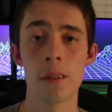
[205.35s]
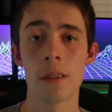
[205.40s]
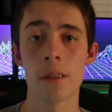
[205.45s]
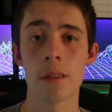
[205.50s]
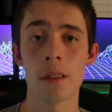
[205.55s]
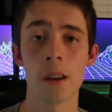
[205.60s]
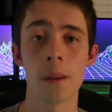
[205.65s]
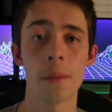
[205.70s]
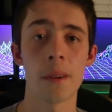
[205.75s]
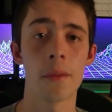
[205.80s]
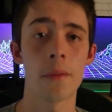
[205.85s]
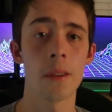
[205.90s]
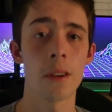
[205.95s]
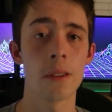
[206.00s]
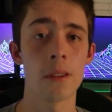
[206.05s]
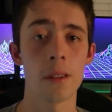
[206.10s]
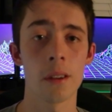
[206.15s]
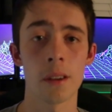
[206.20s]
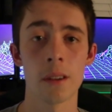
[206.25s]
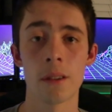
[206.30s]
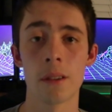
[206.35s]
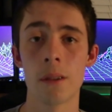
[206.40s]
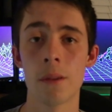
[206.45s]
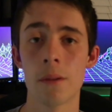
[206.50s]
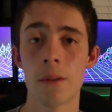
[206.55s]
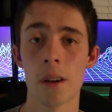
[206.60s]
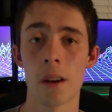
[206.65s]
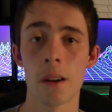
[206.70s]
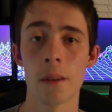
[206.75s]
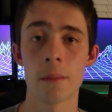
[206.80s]
It's gonna be featuring a two
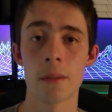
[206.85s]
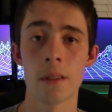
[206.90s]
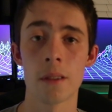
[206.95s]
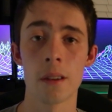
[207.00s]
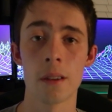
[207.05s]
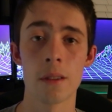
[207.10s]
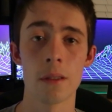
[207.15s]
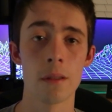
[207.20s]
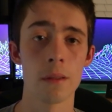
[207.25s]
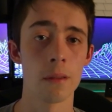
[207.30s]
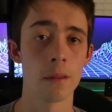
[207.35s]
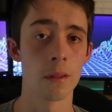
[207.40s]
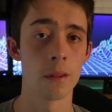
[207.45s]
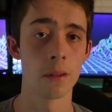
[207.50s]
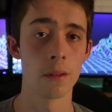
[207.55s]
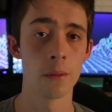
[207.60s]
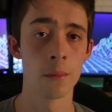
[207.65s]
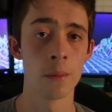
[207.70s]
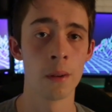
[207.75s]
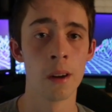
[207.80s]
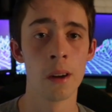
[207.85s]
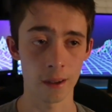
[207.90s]
times digital zoom.